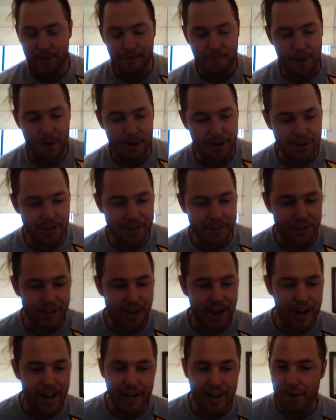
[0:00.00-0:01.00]
modern
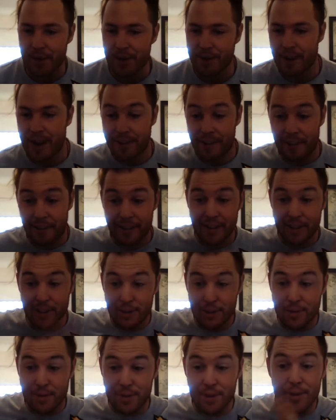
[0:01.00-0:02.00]
society or whatever, and then this
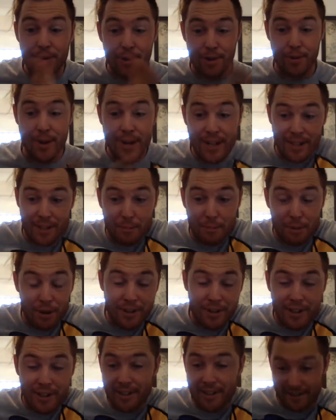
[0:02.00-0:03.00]
new dude who is,
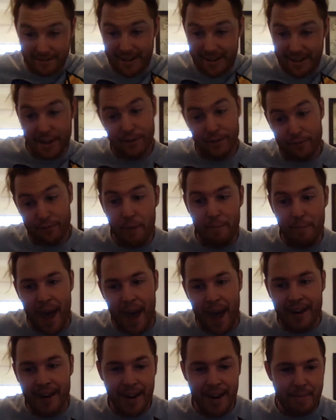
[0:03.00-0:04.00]
because he's from
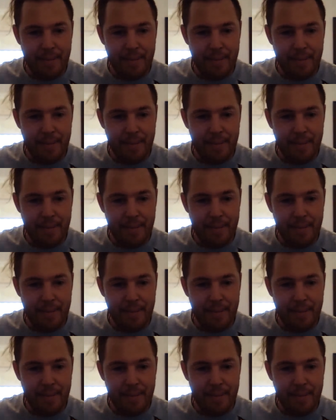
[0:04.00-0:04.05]
that,